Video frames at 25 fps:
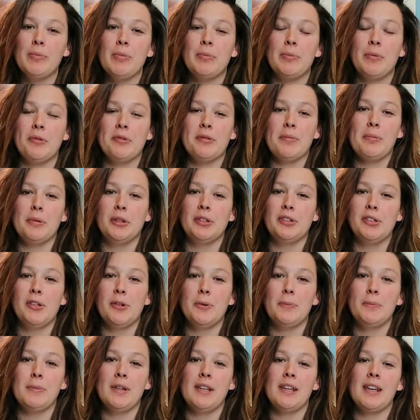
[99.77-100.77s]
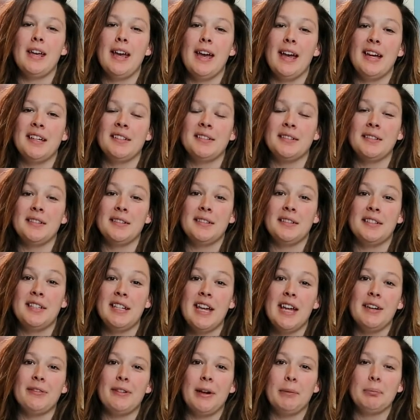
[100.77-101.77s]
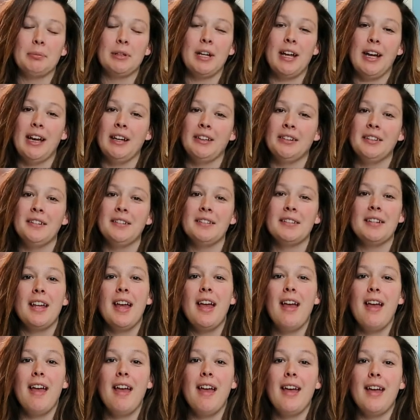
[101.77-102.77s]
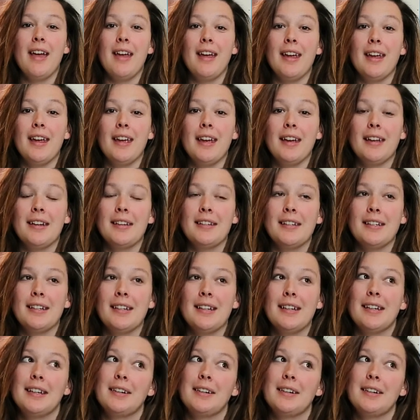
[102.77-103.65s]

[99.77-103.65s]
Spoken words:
but most people know me as ZAREPTILES, and